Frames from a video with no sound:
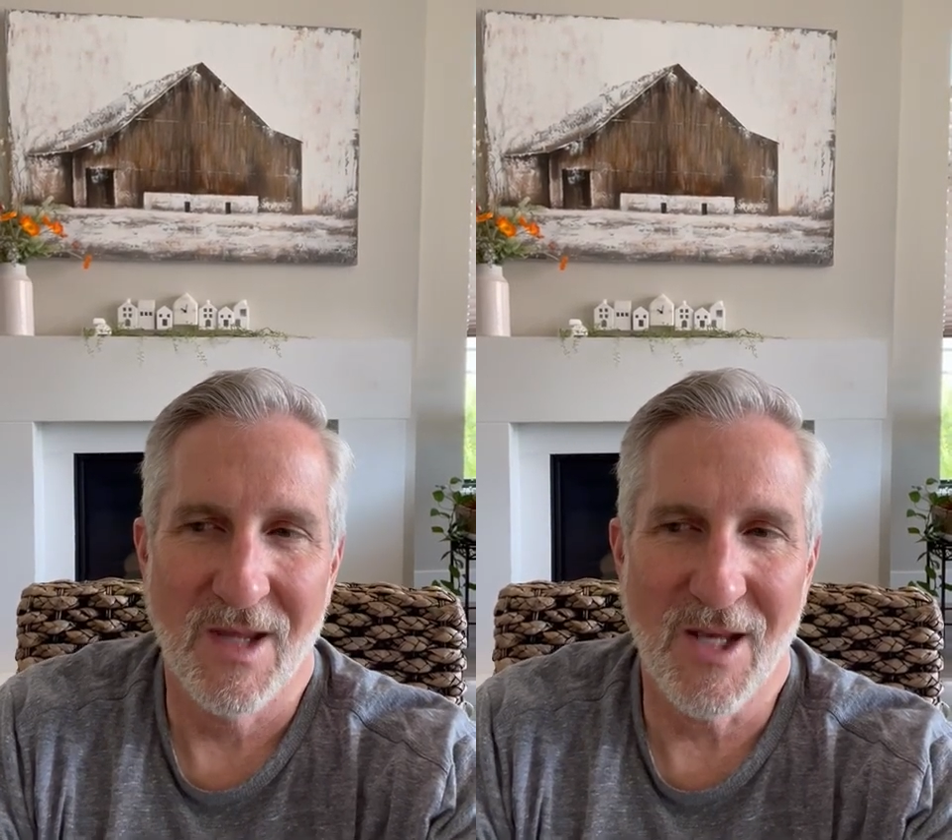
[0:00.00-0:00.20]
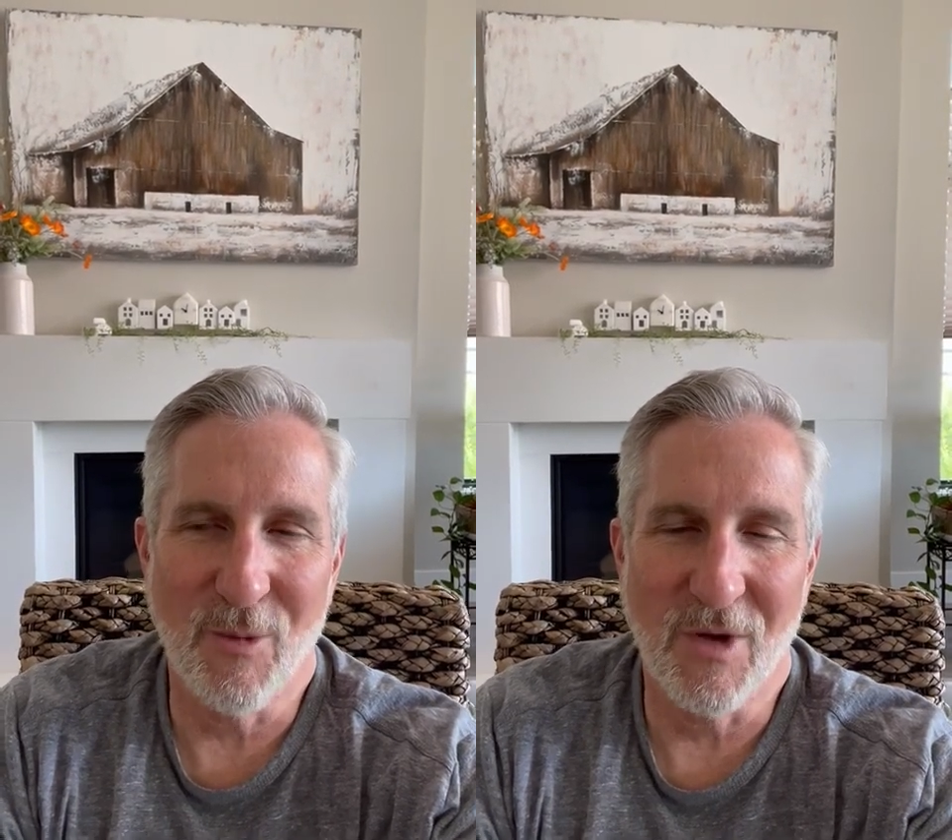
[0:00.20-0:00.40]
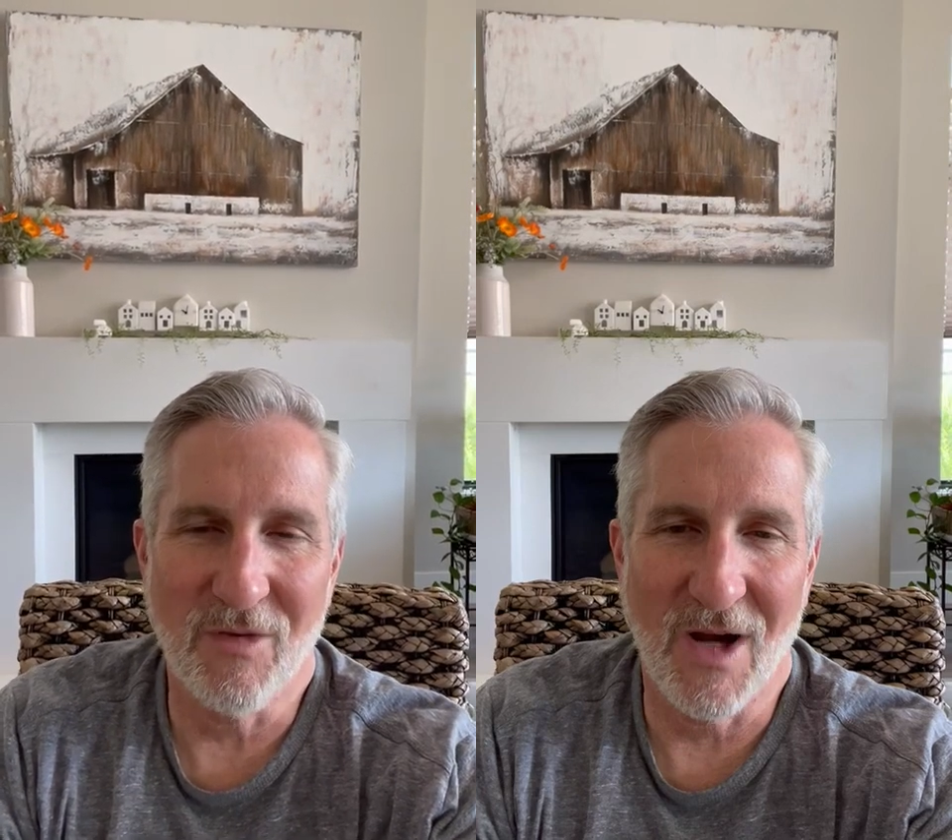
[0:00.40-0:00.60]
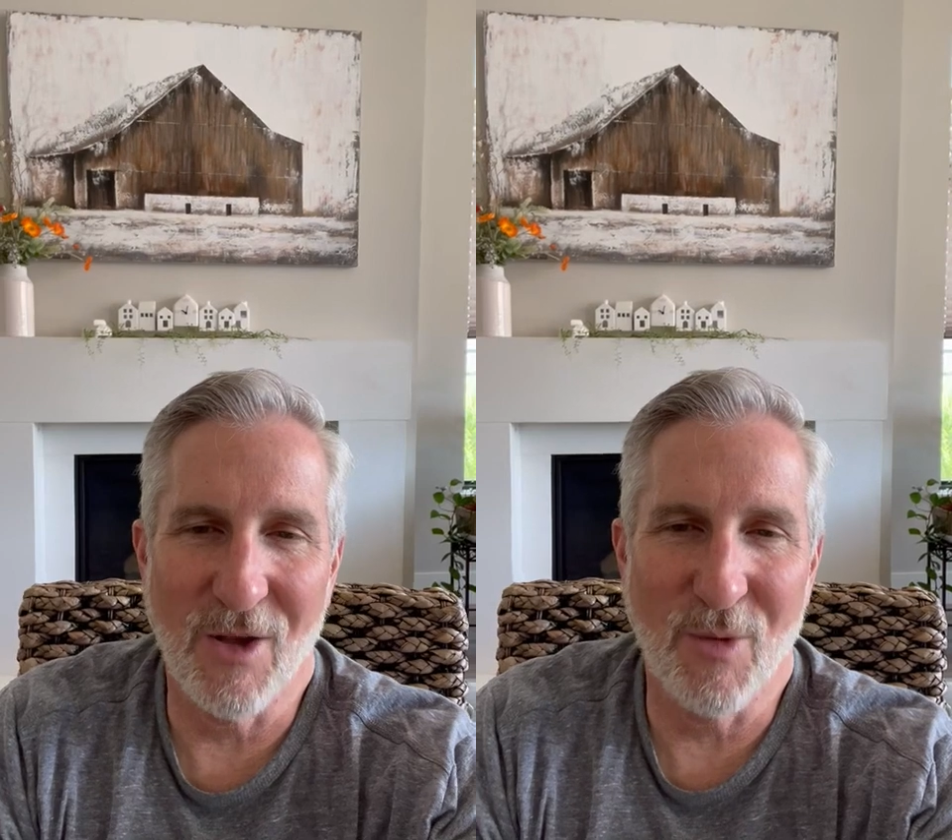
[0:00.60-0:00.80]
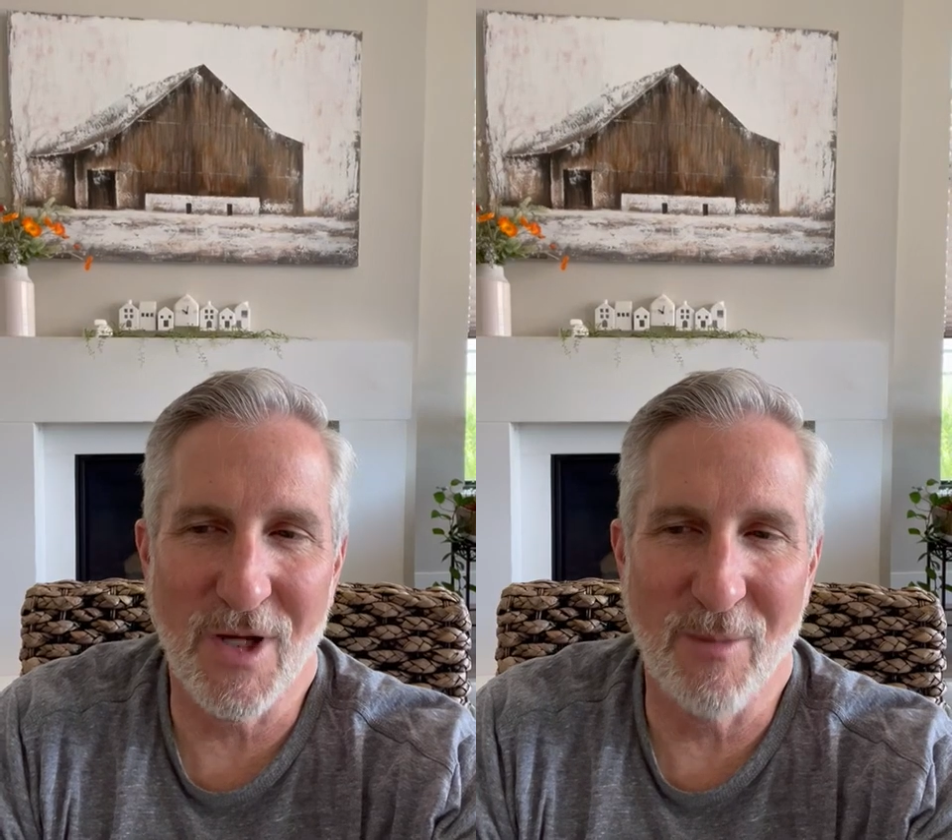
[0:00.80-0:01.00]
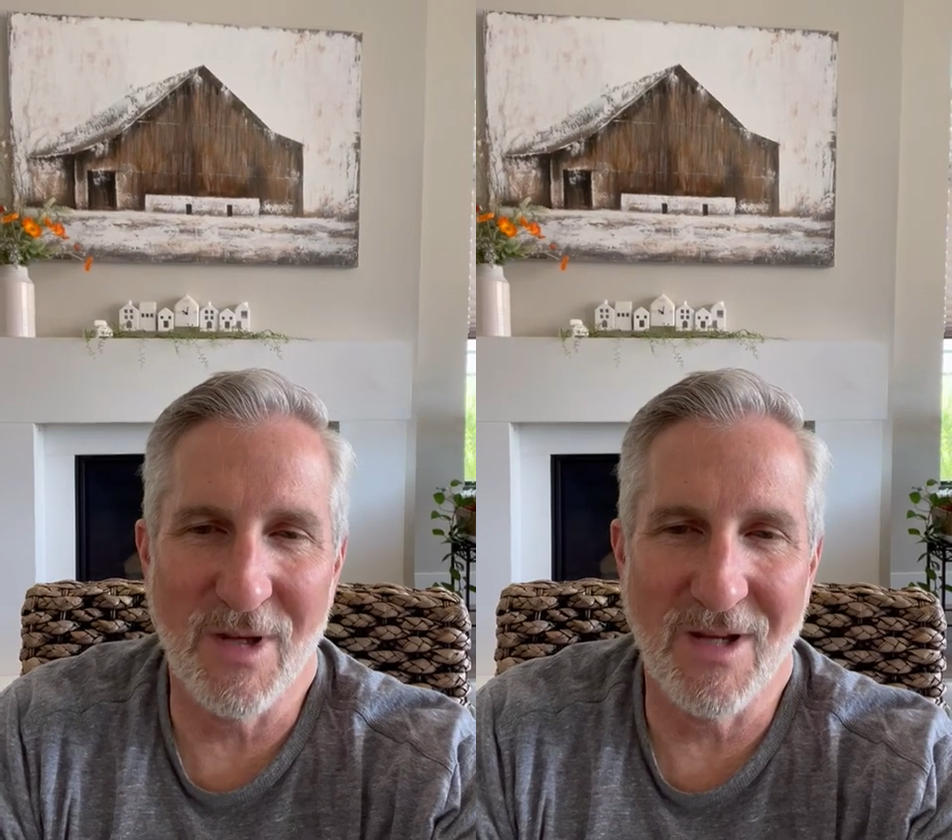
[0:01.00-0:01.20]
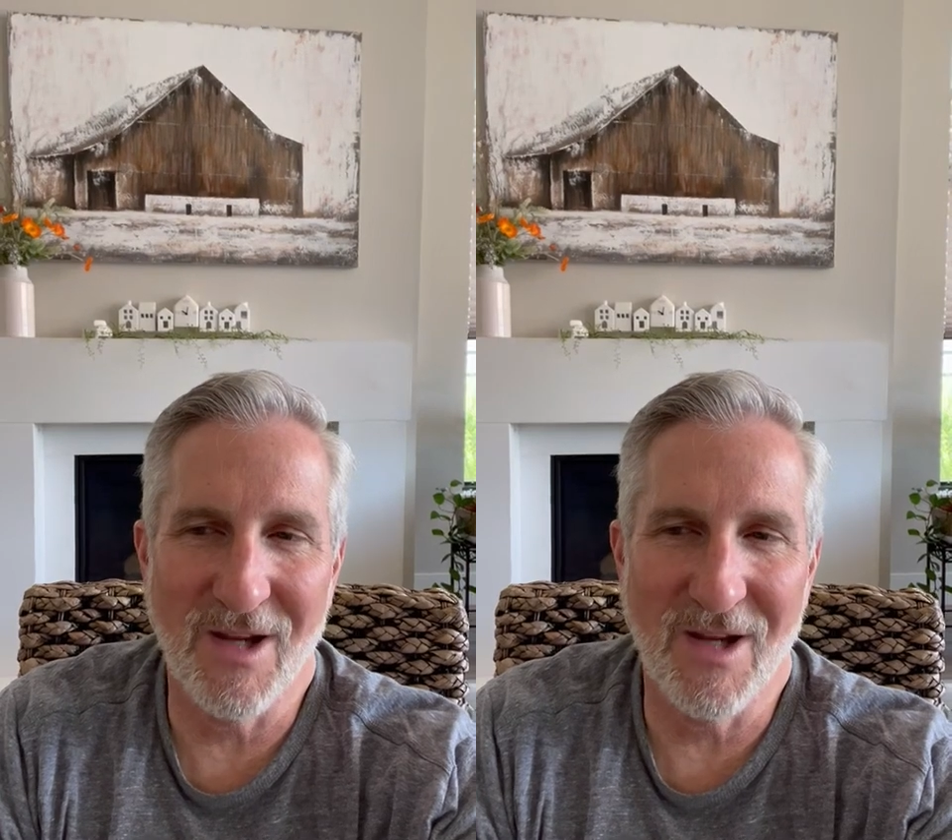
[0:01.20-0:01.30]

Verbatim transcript: Anyways, highly recommend